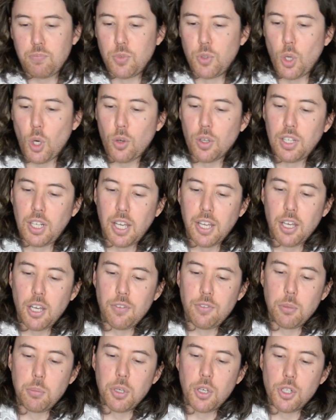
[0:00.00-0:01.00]
knock the light
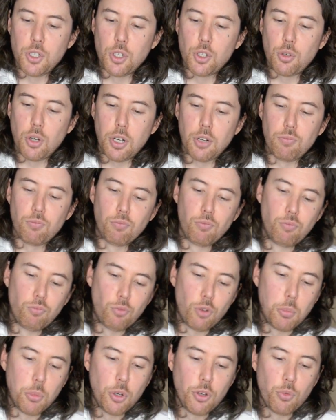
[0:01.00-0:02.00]
over because you're trying to
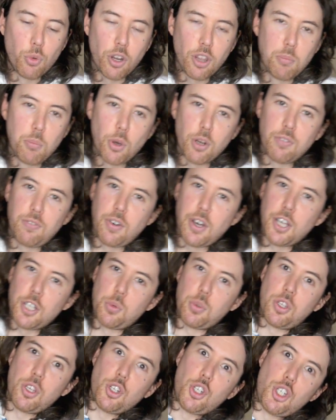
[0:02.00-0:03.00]
remove one of the
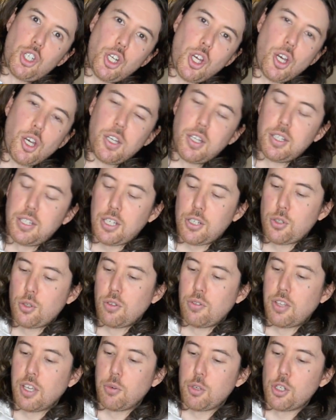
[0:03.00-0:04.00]
modifiers with your shirt and that
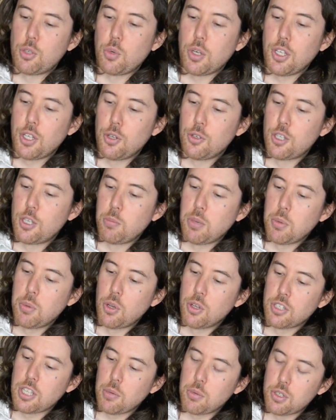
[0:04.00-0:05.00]
sort of thing, which is what it used to be
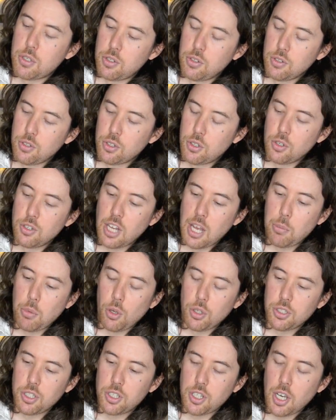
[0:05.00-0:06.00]
because they were too damn
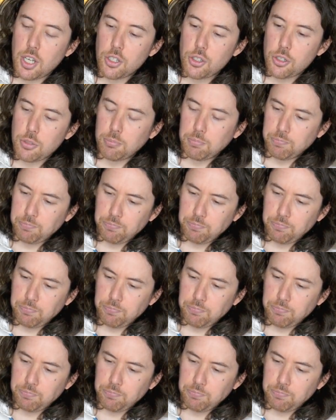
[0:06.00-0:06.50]
hot to touch.